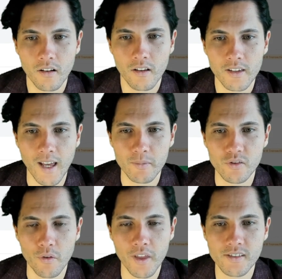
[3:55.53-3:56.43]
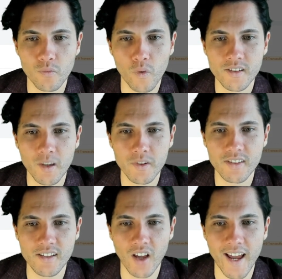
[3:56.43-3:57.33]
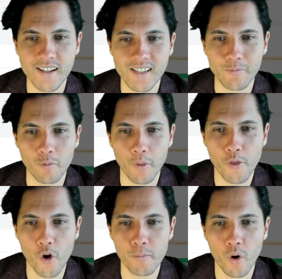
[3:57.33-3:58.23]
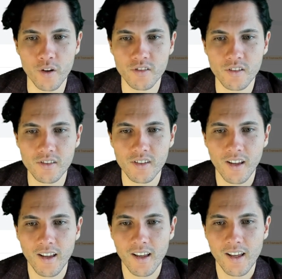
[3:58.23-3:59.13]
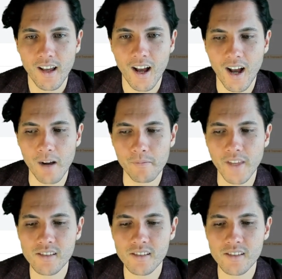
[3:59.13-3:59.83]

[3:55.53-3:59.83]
Yeah, so when someone says I accept from third persons, that's